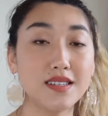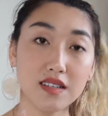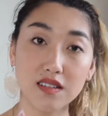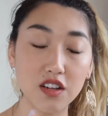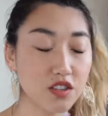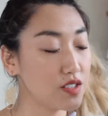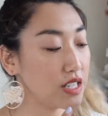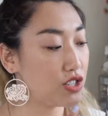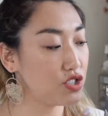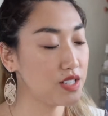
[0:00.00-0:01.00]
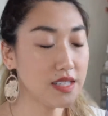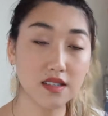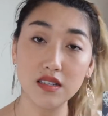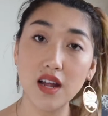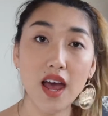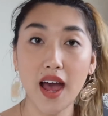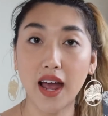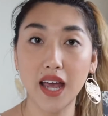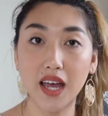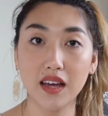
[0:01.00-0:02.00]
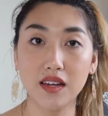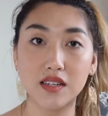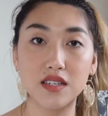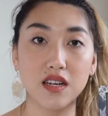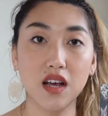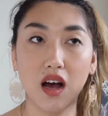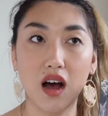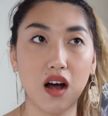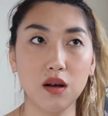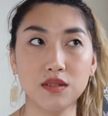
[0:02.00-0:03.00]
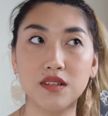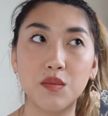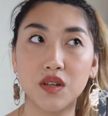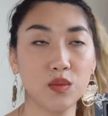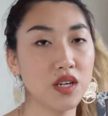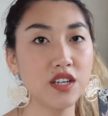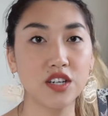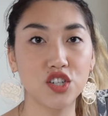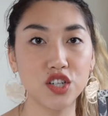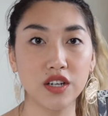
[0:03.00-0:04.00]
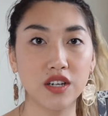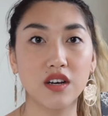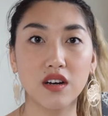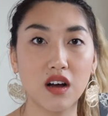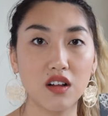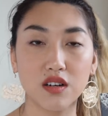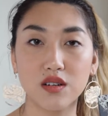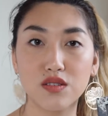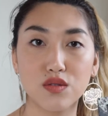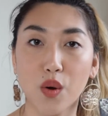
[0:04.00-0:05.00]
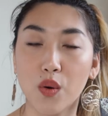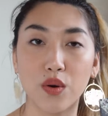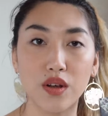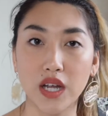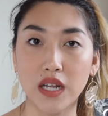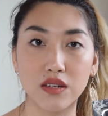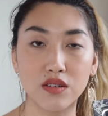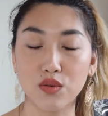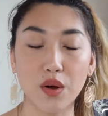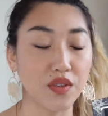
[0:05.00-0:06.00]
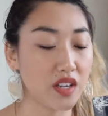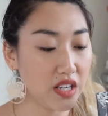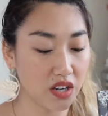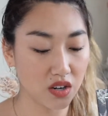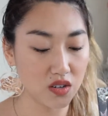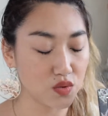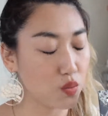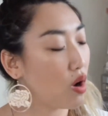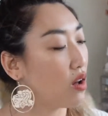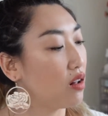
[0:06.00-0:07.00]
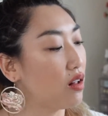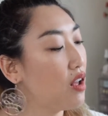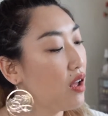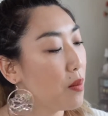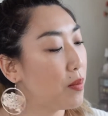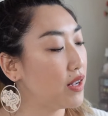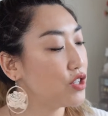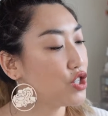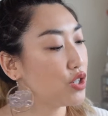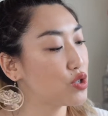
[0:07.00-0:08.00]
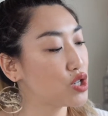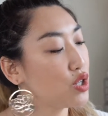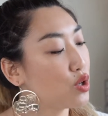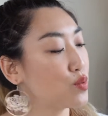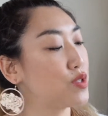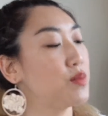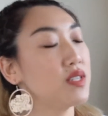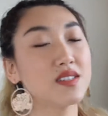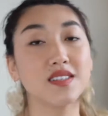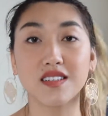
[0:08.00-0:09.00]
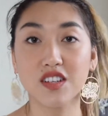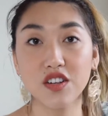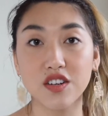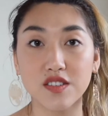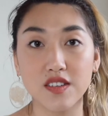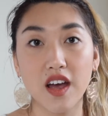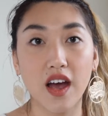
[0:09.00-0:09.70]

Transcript: six colors each season and um, some limited edition colors thrown in throughout the year as well, but she usually groups them into six colors